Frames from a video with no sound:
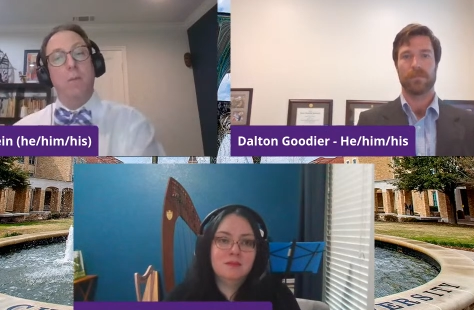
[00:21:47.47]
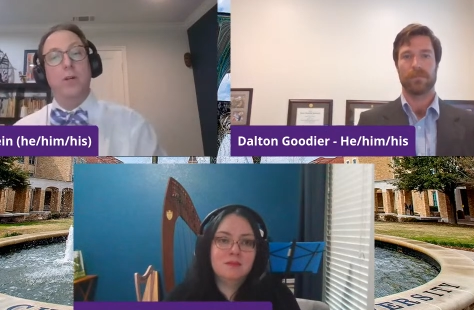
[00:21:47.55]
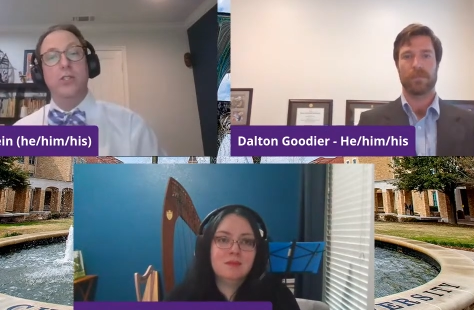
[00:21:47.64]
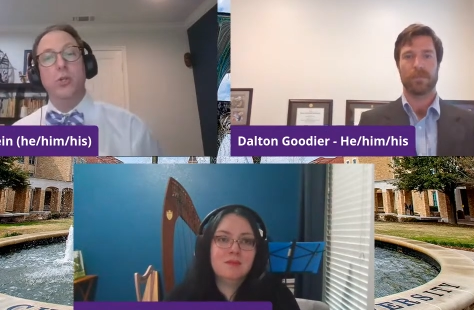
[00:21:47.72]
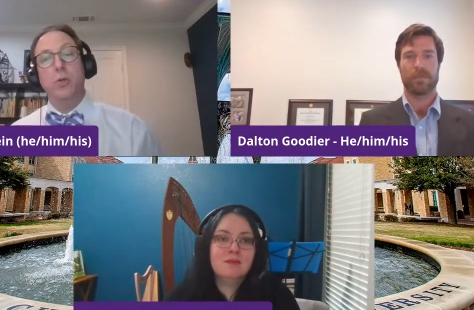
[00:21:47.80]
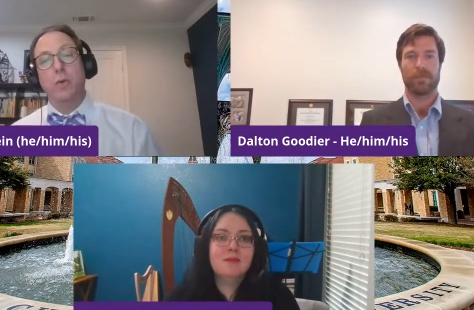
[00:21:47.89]

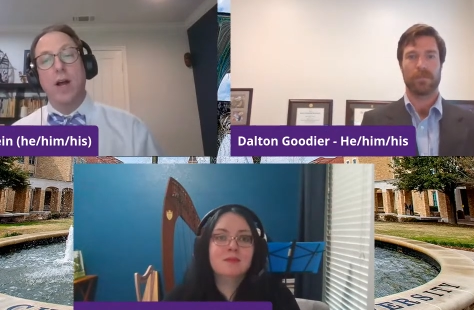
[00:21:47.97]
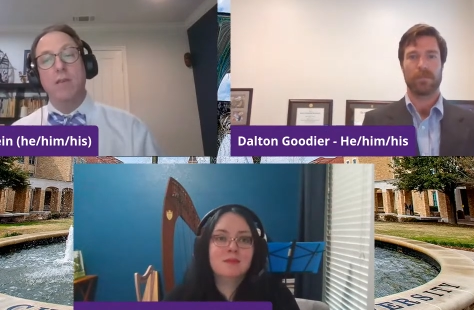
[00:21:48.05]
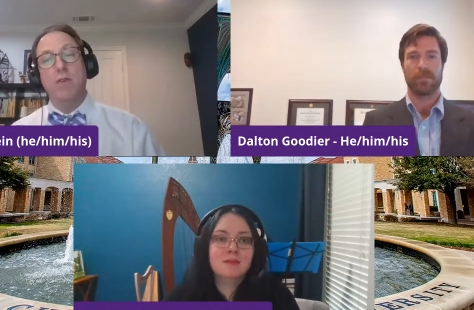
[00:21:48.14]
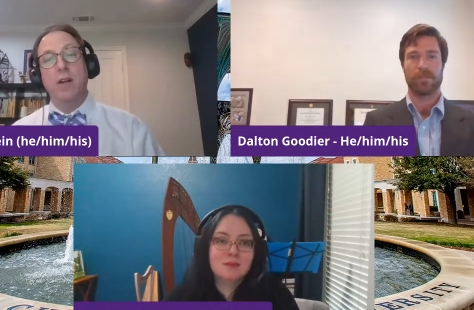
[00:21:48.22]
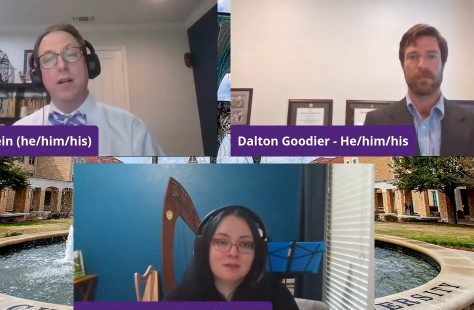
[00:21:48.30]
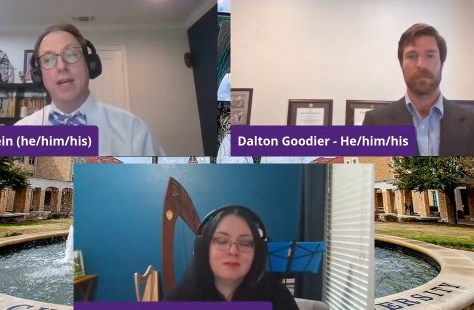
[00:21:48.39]
Speaker 1: once you arrive
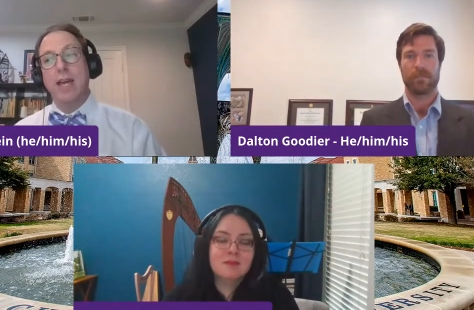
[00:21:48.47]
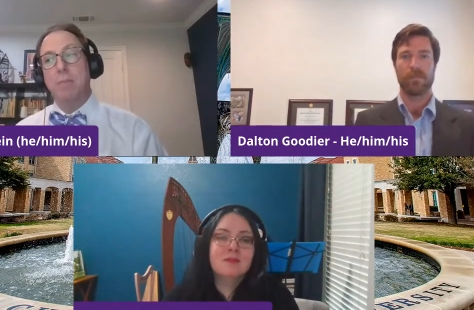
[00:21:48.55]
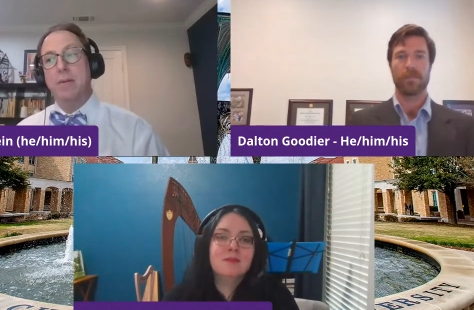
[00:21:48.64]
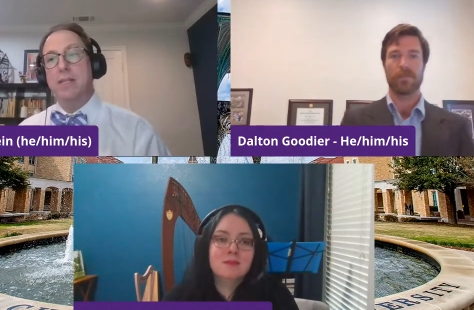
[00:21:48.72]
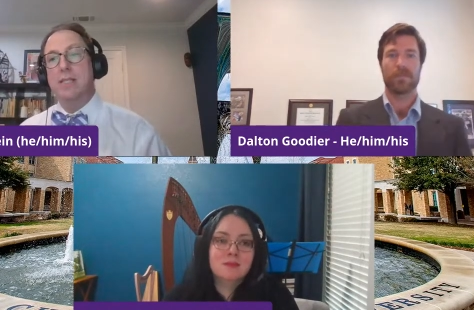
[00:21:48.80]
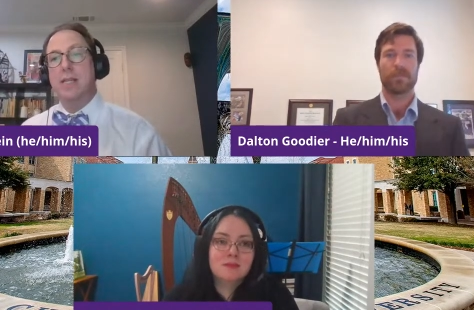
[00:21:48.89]
on a
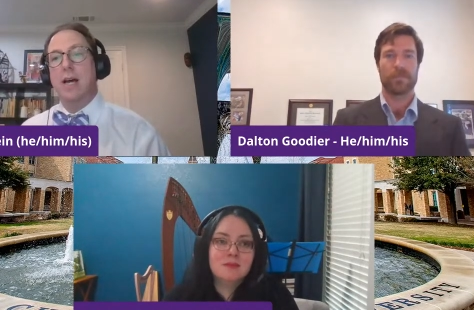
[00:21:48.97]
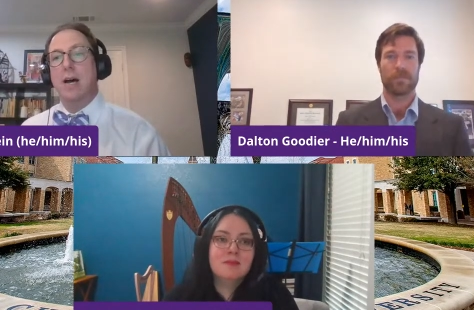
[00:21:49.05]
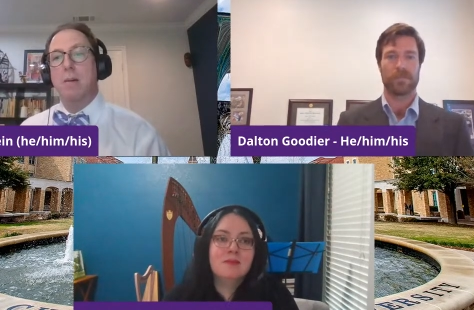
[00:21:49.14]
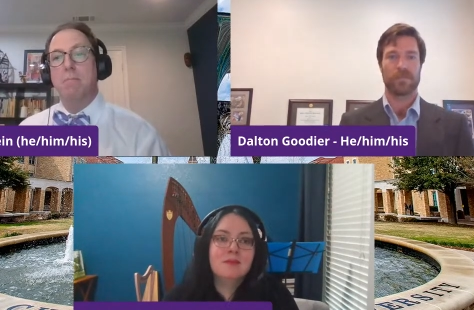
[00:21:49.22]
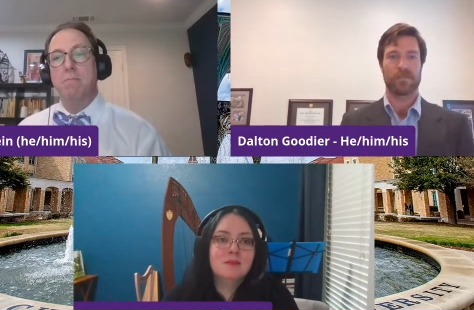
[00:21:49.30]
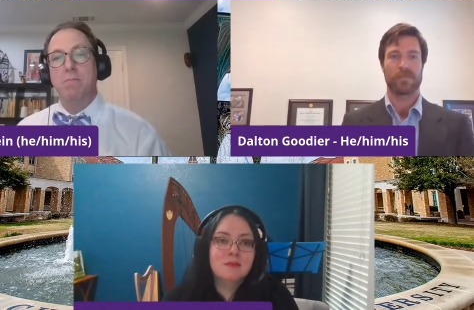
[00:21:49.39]
campus
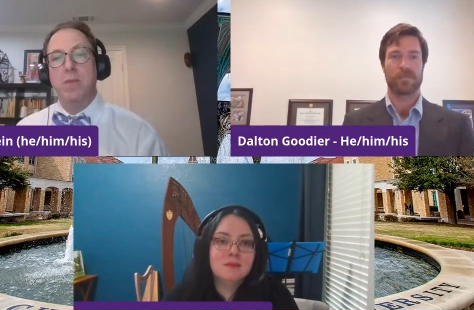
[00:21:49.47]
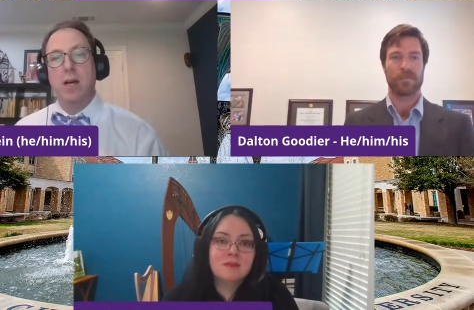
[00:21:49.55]
um,